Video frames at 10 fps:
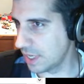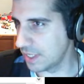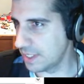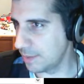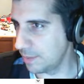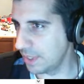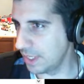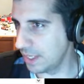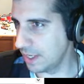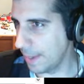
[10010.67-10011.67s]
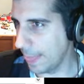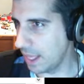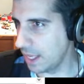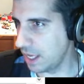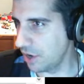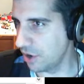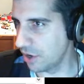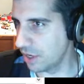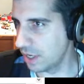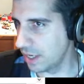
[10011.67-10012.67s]
see me
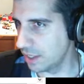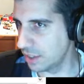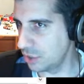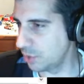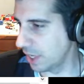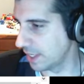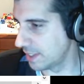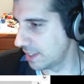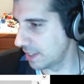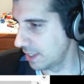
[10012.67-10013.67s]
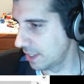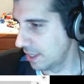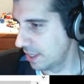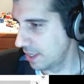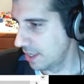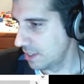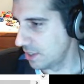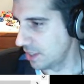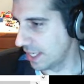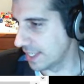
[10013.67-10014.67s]
here in 2 nights.
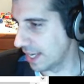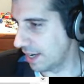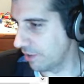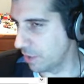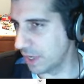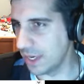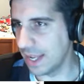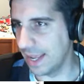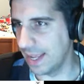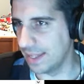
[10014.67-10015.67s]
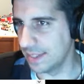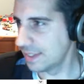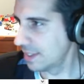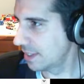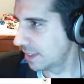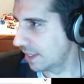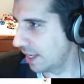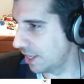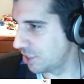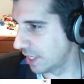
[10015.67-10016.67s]
So thanks again, everyone, and
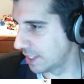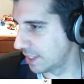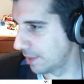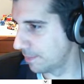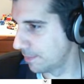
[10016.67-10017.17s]
catch you next time.